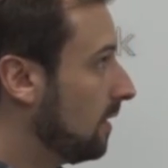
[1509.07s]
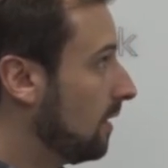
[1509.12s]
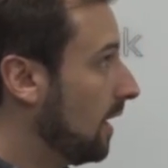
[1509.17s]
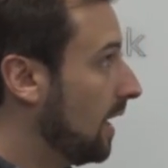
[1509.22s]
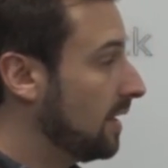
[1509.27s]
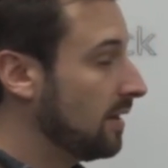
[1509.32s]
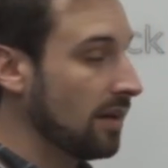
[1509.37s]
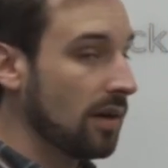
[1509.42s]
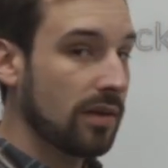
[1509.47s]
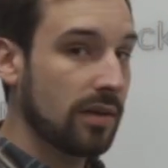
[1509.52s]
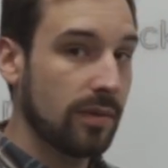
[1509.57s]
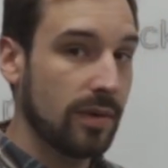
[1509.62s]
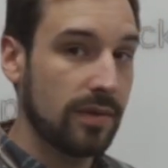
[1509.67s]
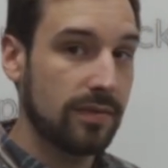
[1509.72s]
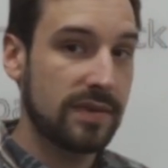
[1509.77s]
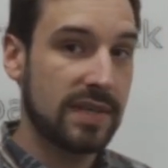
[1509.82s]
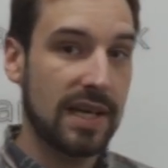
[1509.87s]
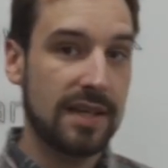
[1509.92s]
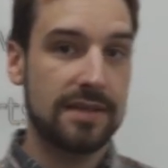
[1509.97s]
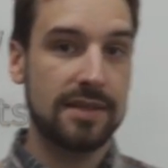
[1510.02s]
And now that we've
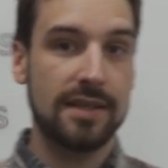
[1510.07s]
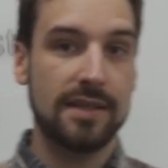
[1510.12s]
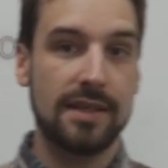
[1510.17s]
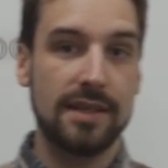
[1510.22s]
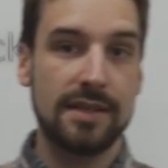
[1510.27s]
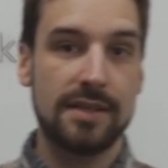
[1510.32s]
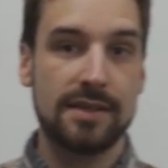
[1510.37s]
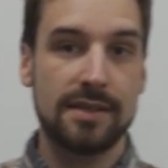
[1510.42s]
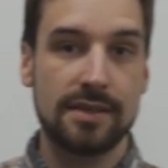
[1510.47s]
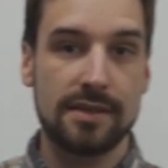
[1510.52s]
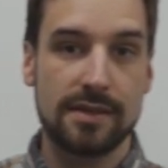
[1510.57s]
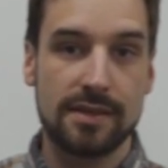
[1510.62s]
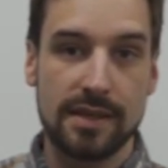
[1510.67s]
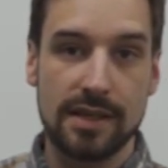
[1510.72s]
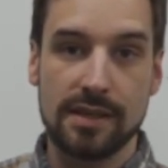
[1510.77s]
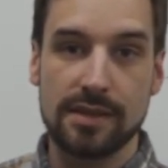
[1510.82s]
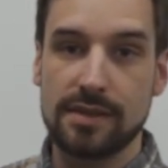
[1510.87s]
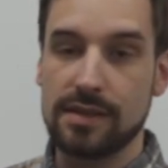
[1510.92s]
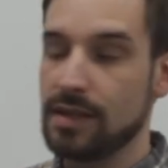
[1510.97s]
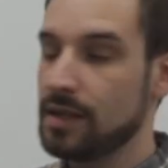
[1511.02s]
tested this
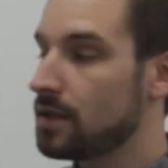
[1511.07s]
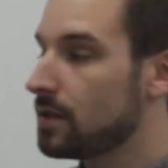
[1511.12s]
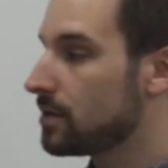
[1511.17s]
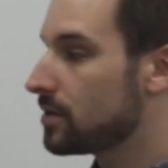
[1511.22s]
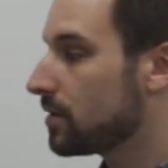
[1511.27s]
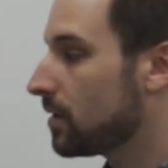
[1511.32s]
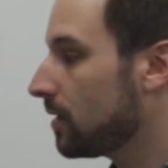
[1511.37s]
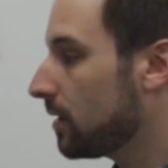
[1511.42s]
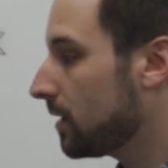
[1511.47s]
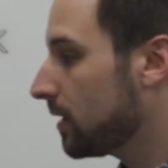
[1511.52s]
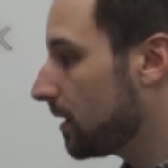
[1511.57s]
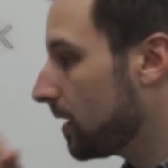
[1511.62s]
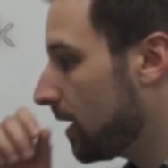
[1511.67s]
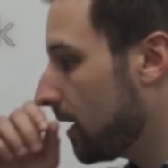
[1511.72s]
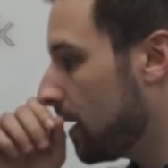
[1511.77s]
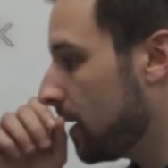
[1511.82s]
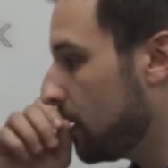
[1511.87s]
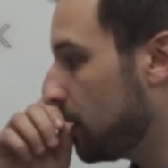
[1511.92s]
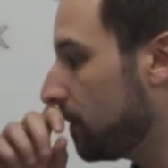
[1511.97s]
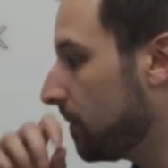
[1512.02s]
CNC controller,
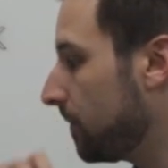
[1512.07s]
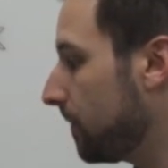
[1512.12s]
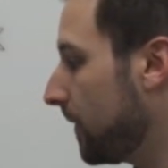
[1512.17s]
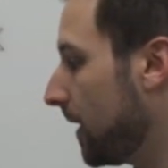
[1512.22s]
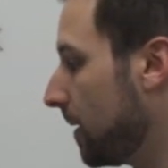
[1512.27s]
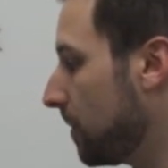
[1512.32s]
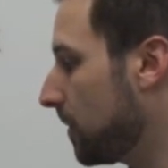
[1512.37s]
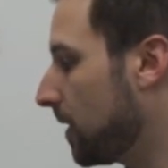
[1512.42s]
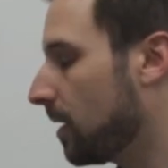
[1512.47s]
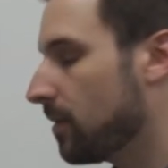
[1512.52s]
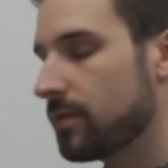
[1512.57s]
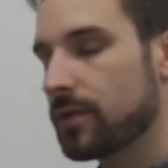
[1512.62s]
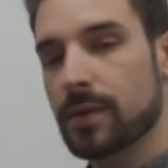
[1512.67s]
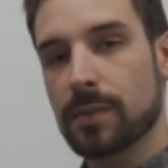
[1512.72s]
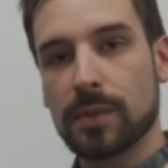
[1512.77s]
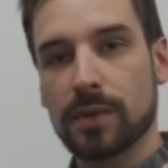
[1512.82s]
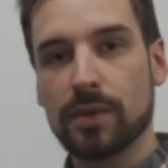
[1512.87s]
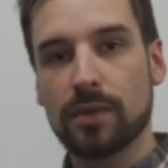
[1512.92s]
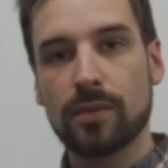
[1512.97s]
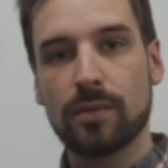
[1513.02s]
I'm
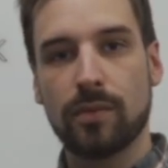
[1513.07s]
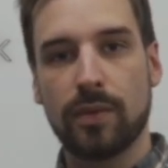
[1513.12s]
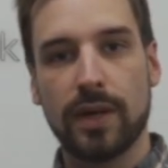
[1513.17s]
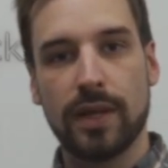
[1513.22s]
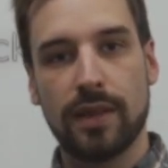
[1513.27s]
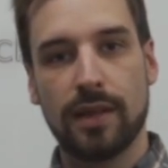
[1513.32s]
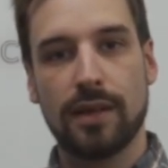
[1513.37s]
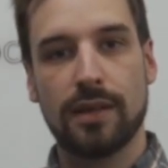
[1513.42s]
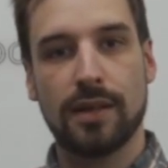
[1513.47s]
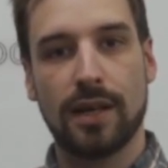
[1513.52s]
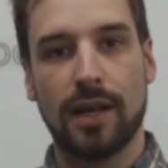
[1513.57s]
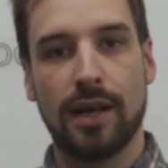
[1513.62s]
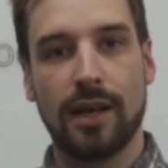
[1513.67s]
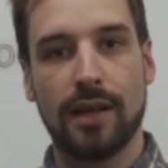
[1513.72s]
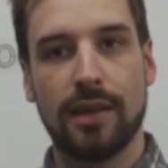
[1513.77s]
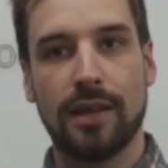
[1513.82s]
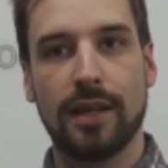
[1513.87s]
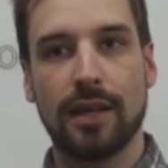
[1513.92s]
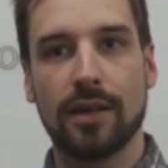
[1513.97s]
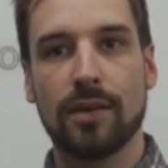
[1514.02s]
comfortable with it, and I
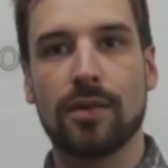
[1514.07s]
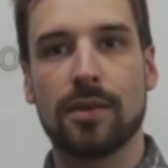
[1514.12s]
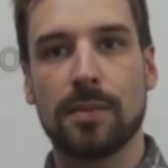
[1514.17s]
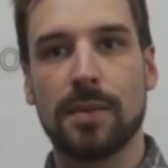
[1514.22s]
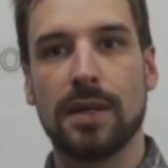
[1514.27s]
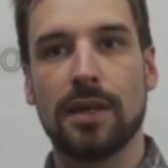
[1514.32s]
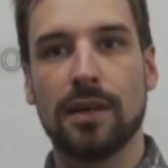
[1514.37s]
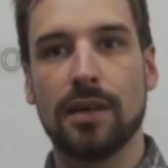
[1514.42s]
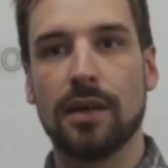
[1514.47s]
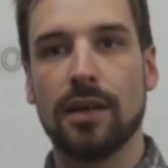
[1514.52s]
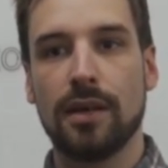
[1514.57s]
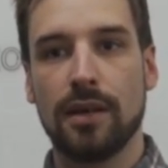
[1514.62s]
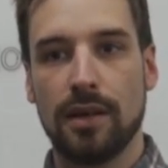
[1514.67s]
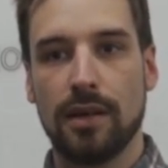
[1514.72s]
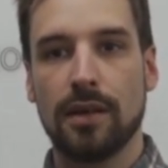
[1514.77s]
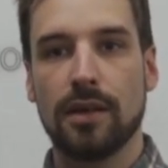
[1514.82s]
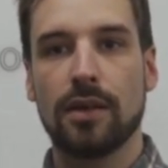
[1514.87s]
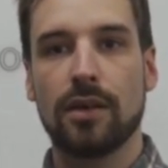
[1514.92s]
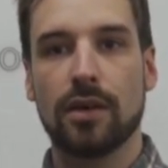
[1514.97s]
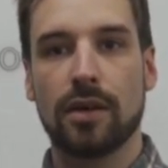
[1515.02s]
think it would be
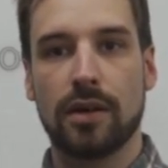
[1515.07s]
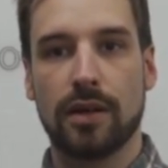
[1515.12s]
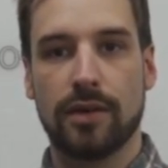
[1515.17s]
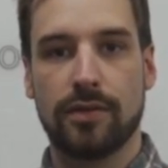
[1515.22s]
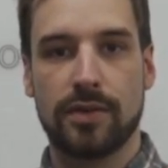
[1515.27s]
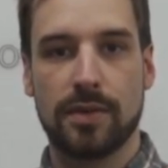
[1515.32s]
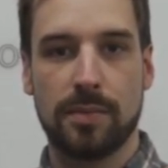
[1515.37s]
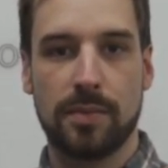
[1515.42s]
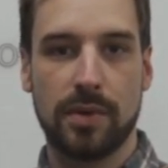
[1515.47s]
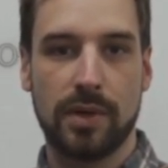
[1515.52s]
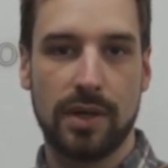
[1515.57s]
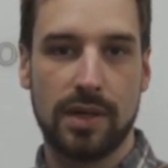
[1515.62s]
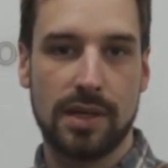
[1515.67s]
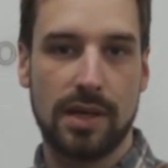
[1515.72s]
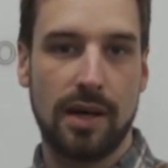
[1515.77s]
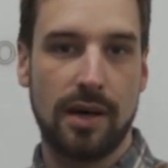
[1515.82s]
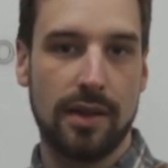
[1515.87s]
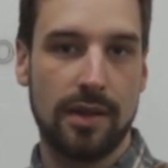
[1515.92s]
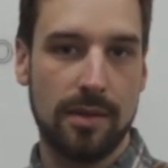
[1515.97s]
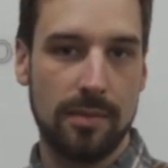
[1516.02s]
good enough to put
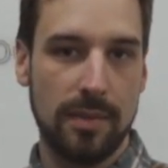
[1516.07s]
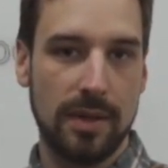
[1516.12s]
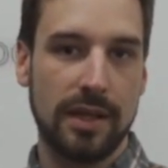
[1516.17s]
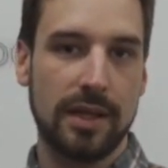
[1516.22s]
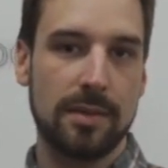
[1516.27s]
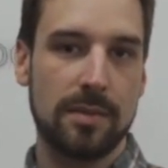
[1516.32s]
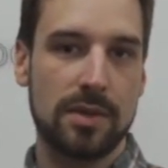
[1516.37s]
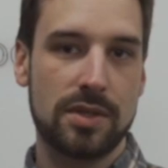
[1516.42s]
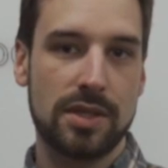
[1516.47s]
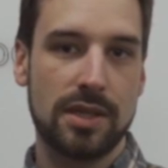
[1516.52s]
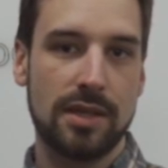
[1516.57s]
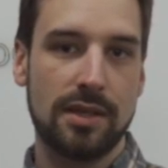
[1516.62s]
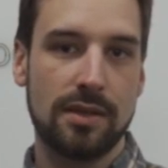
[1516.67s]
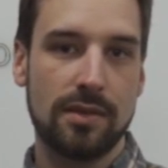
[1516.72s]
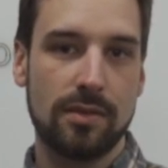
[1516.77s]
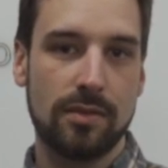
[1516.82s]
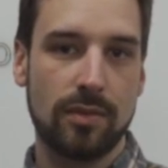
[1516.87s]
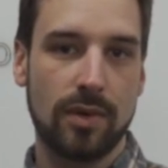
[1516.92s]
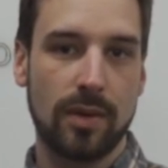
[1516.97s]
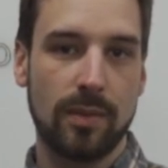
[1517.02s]
on the milling machine
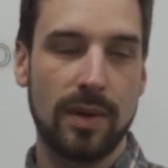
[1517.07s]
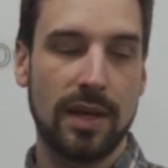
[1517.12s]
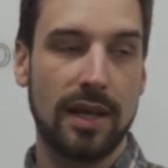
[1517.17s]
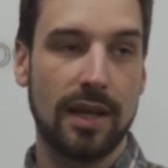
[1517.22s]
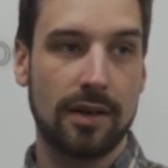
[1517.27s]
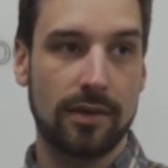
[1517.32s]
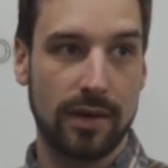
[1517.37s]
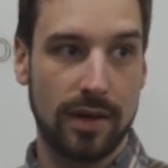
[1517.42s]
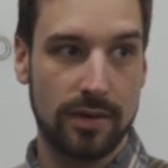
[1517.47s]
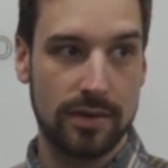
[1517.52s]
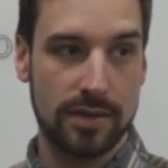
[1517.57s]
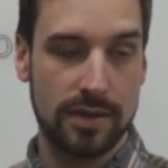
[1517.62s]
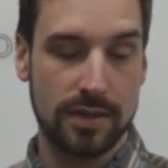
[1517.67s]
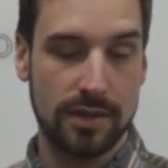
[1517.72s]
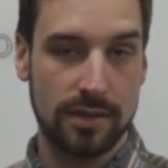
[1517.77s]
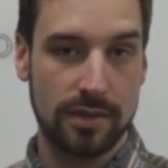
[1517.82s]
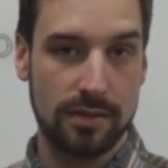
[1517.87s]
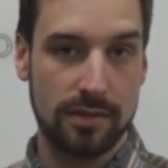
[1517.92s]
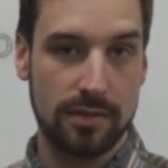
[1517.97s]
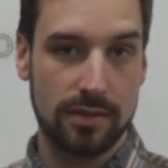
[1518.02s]
when we get around
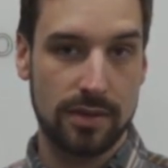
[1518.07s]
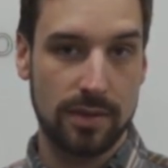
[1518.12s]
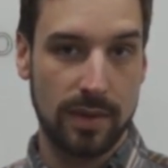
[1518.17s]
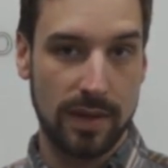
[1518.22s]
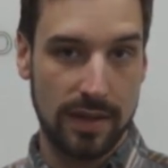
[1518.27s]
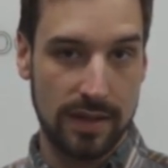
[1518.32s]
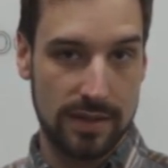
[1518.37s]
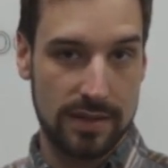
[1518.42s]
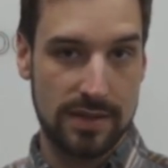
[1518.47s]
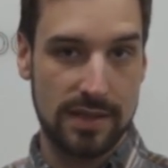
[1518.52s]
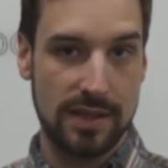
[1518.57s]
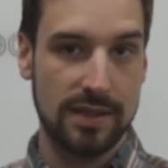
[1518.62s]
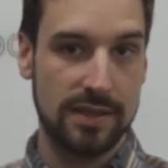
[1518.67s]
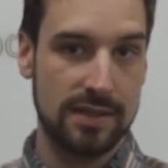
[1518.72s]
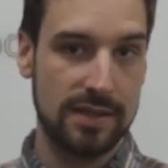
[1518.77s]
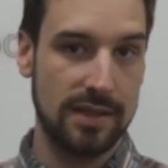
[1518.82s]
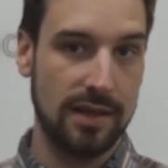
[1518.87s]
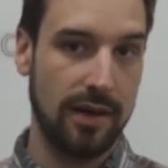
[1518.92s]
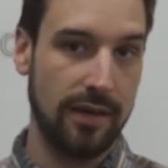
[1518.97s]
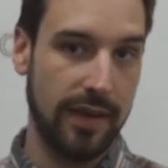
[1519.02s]
to doing the
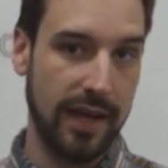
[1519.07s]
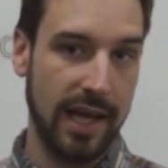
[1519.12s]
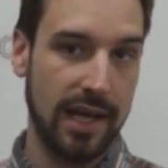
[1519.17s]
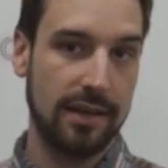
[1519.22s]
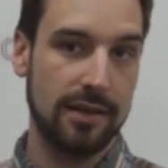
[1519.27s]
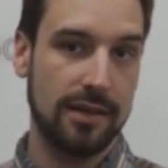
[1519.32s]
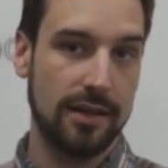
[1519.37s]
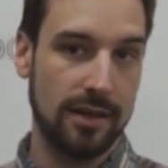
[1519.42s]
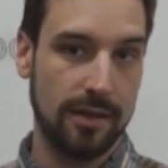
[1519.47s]
CNC on that.